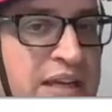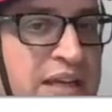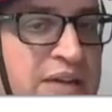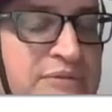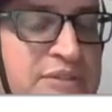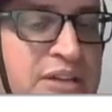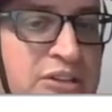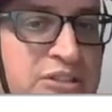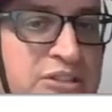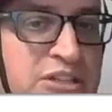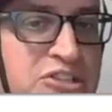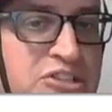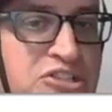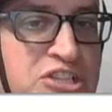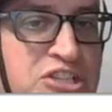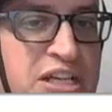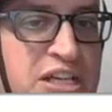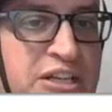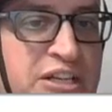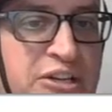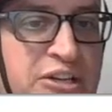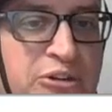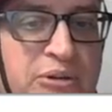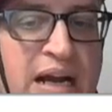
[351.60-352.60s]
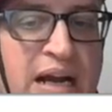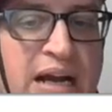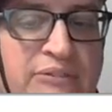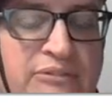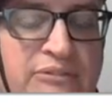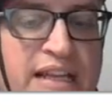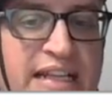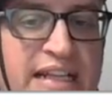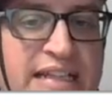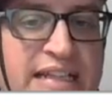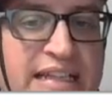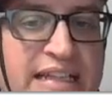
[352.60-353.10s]
don't have delta G on a
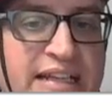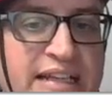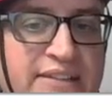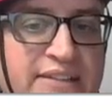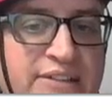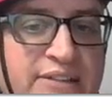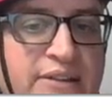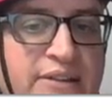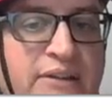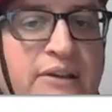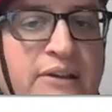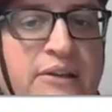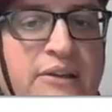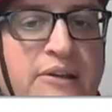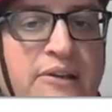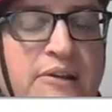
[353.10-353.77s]
graph like this.